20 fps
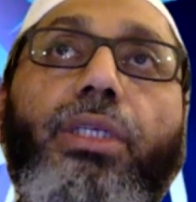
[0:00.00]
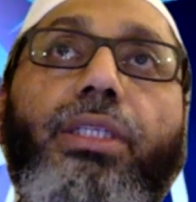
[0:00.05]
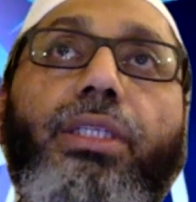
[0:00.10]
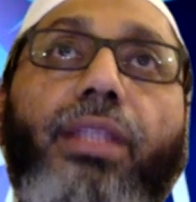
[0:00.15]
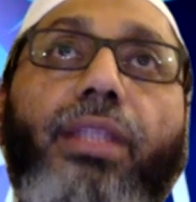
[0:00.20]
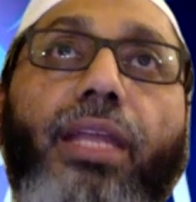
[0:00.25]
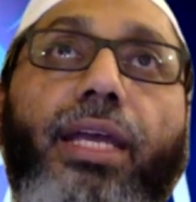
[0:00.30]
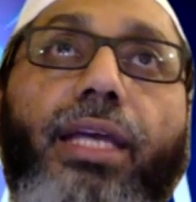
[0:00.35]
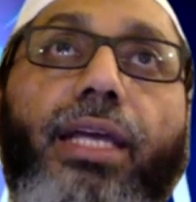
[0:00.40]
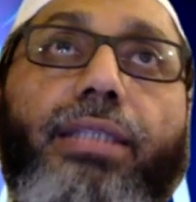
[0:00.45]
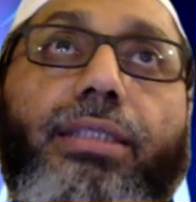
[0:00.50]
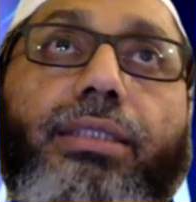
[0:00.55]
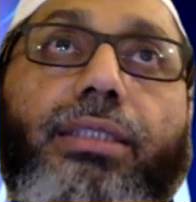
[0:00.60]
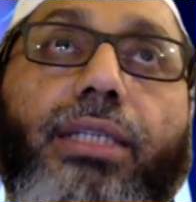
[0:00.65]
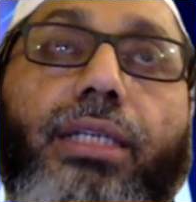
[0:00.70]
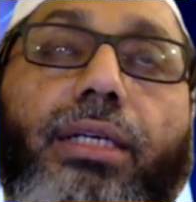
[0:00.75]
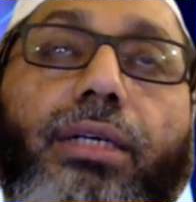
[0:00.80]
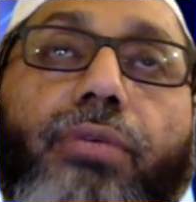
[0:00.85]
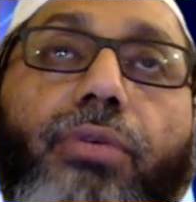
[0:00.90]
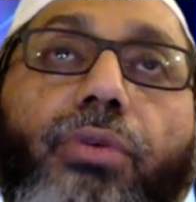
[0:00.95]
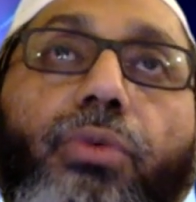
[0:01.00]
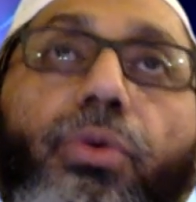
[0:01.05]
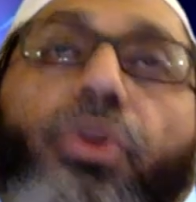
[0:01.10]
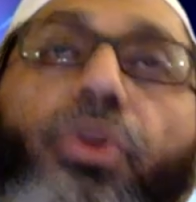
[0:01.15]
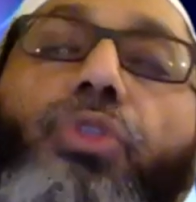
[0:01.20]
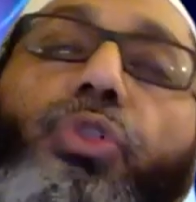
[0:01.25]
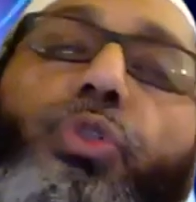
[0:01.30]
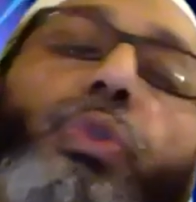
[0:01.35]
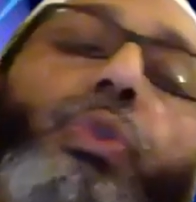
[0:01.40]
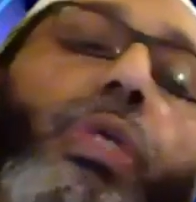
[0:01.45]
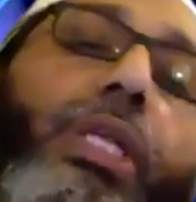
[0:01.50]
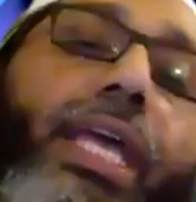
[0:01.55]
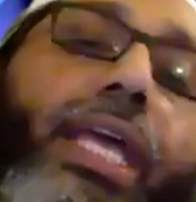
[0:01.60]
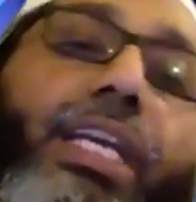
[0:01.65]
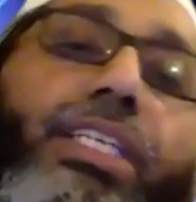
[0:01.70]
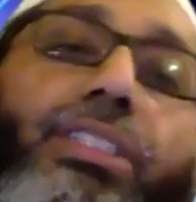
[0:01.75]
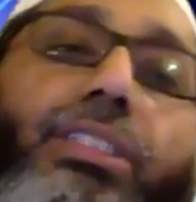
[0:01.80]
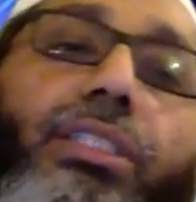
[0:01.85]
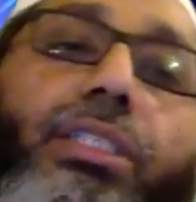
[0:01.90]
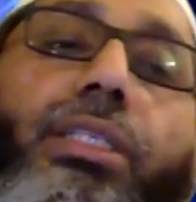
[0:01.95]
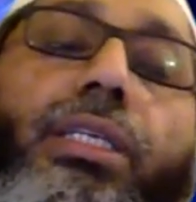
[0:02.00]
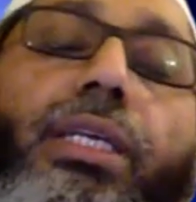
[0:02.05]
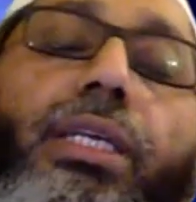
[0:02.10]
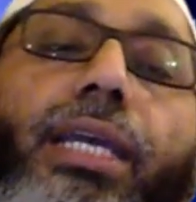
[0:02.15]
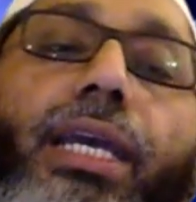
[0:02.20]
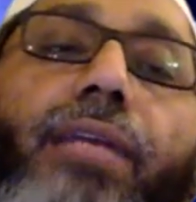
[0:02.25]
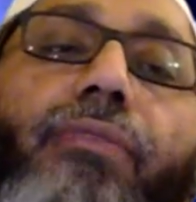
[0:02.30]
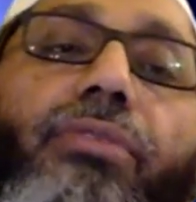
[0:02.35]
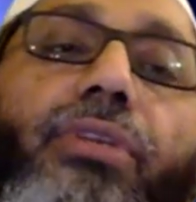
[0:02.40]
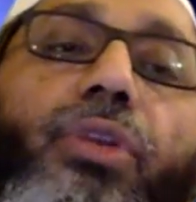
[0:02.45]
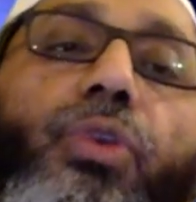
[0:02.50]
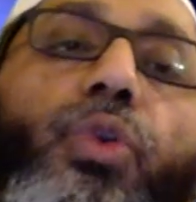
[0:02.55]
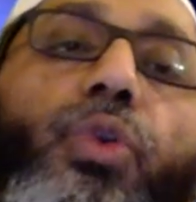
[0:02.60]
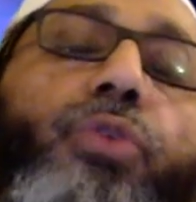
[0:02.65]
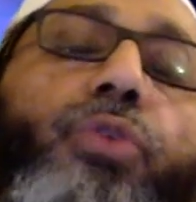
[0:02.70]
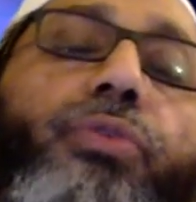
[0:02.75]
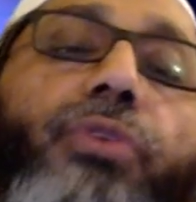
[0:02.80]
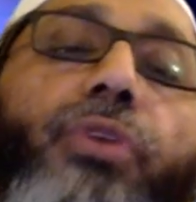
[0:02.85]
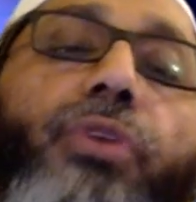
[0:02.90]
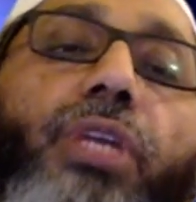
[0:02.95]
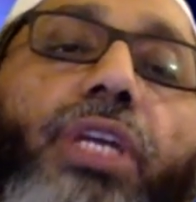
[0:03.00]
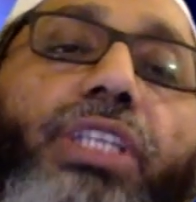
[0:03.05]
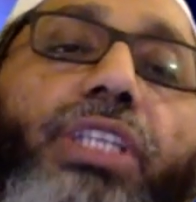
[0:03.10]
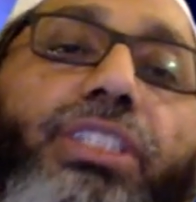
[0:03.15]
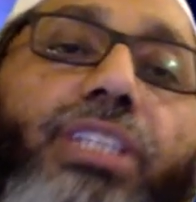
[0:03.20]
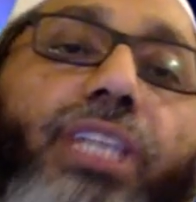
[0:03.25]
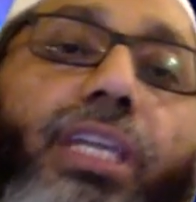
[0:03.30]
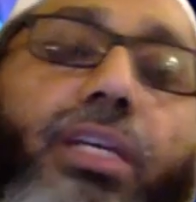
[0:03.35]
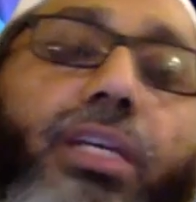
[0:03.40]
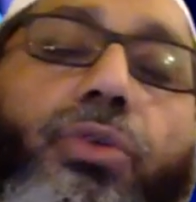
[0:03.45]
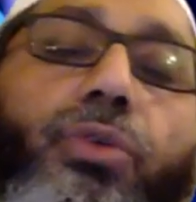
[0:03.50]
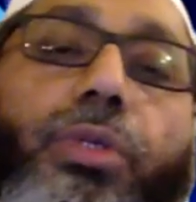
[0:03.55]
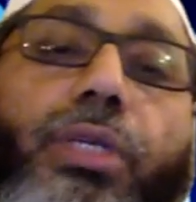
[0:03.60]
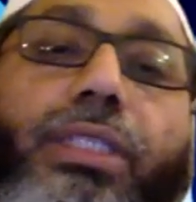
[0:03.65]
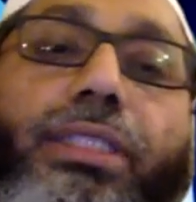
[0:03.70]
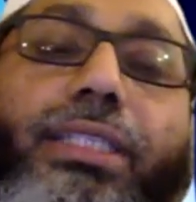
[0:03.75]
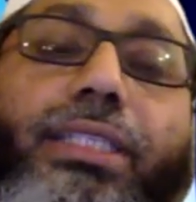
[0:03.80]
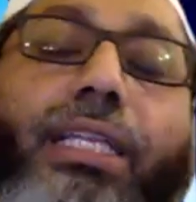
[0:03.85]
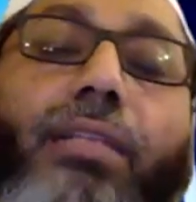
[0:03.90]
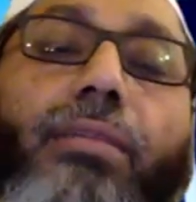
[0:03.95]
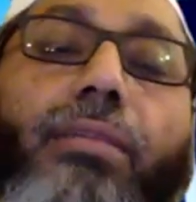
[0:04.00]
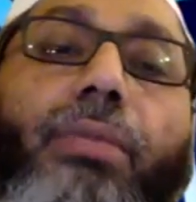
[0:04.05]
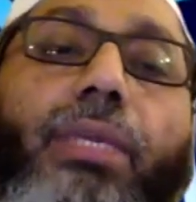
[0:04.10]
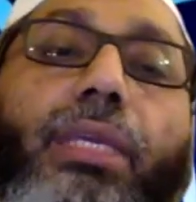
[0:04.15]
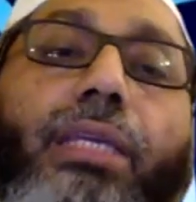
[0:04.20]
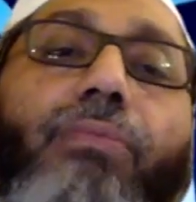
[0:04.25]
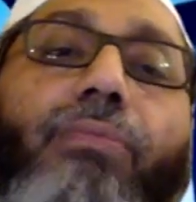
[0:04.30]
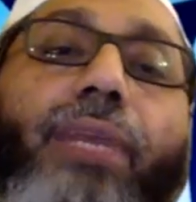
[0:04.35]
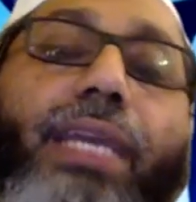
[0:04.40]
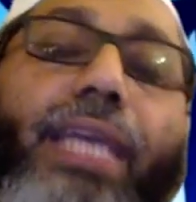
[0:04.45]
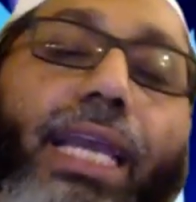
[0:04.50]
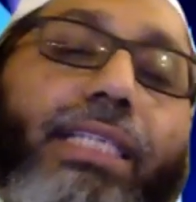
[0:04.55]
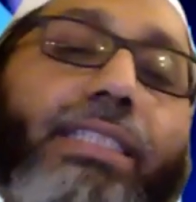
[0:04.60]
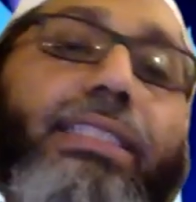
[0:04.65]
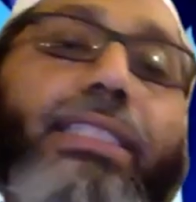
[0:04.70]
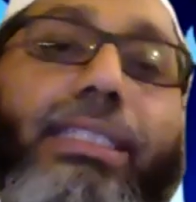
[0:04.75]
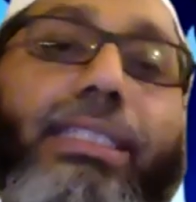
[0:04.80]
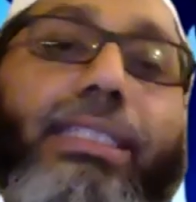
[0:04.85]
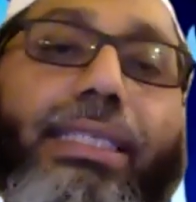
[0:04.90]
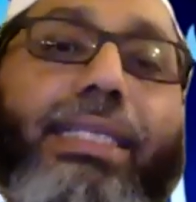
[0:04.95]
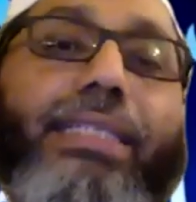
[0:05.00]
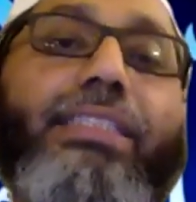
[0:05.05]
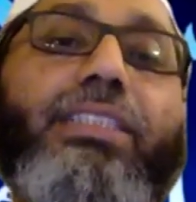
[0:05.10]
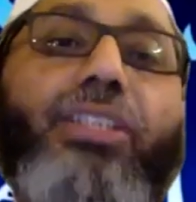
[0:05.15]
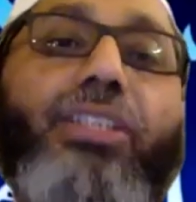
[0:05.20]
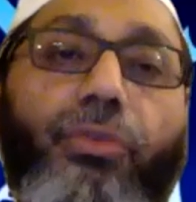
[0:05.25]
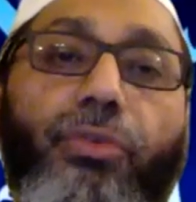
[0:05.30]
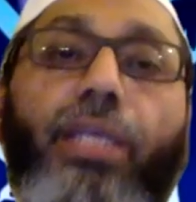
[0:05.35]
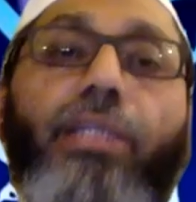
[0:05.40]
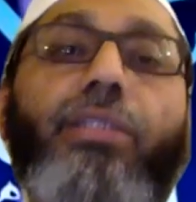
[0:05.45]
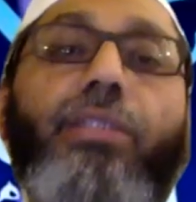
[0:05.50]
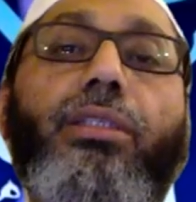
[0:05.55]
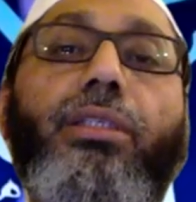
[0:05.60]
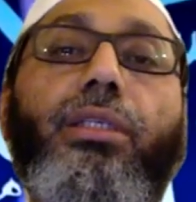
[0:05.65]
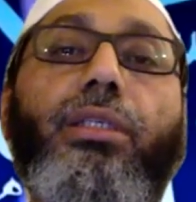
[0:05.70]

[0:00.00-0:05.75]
that we want to do an action and we look for a sheikh who can tell me my action is correct.